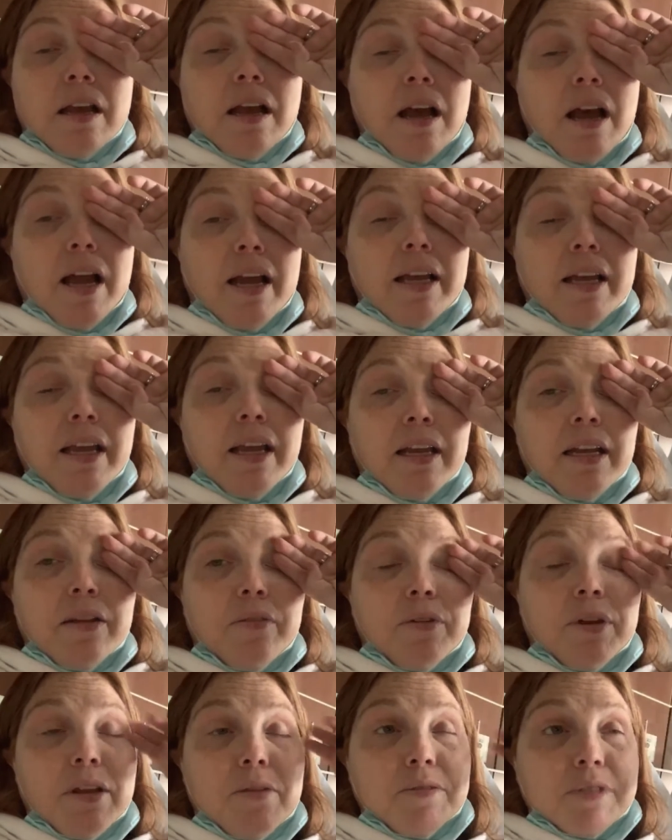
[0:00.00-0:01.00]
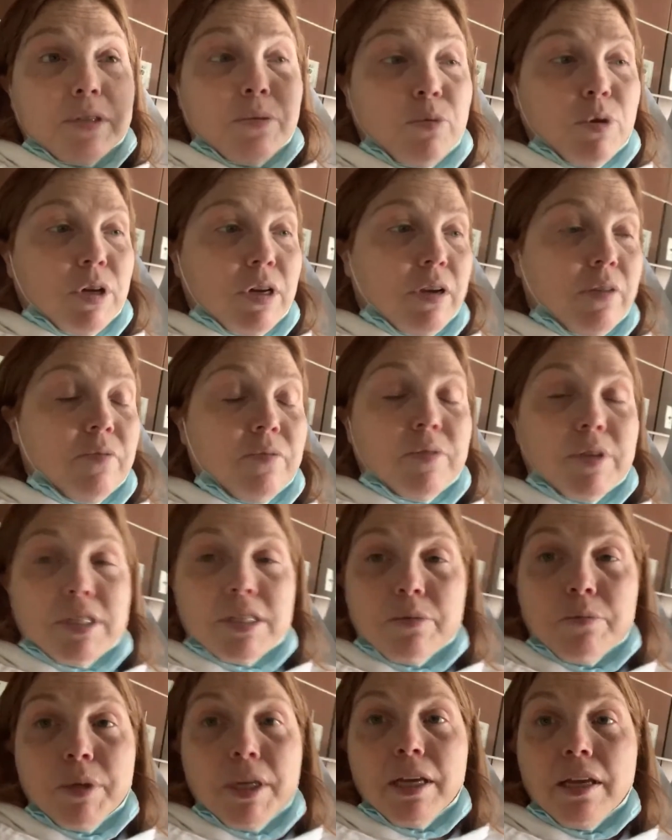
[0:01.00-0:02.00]
I can't even have someone come
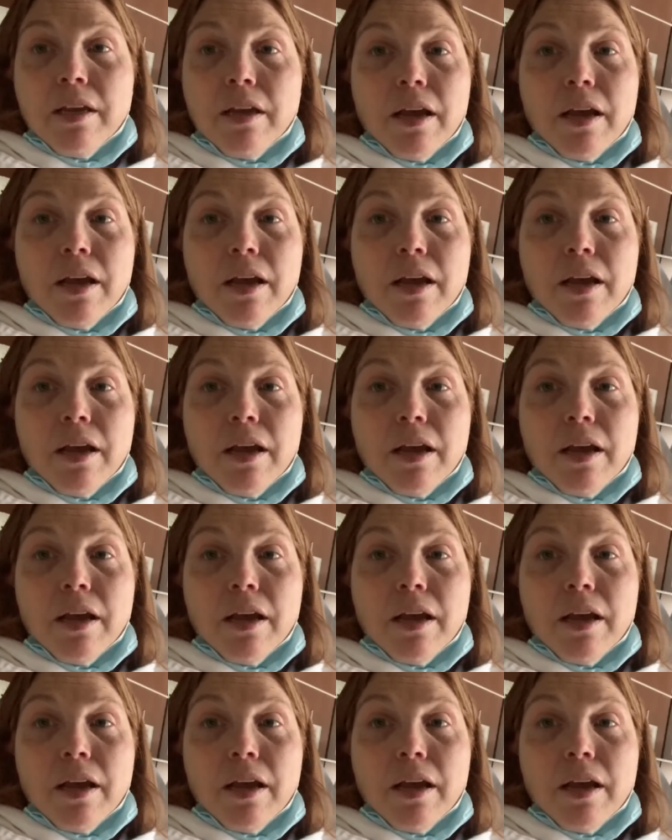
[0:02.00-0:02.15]
visit me.